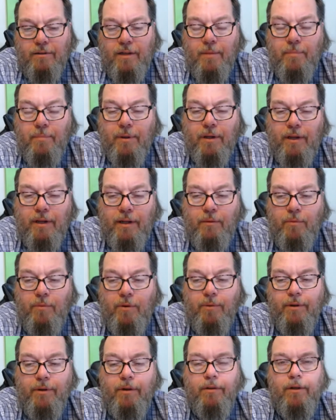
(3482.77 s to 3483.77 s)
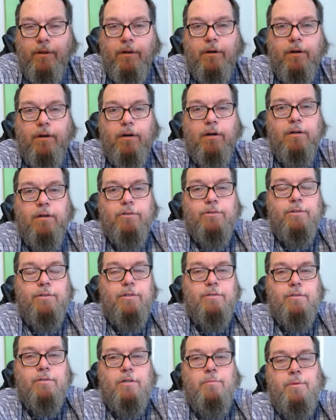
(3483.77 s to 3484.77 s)
typically when we do the art auction,
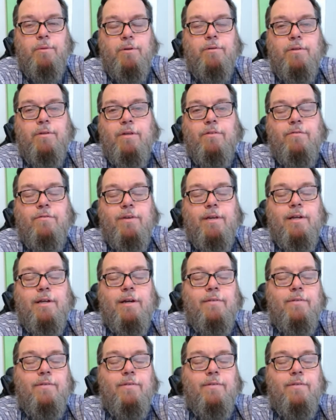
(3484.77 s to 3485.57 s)
it's a community event.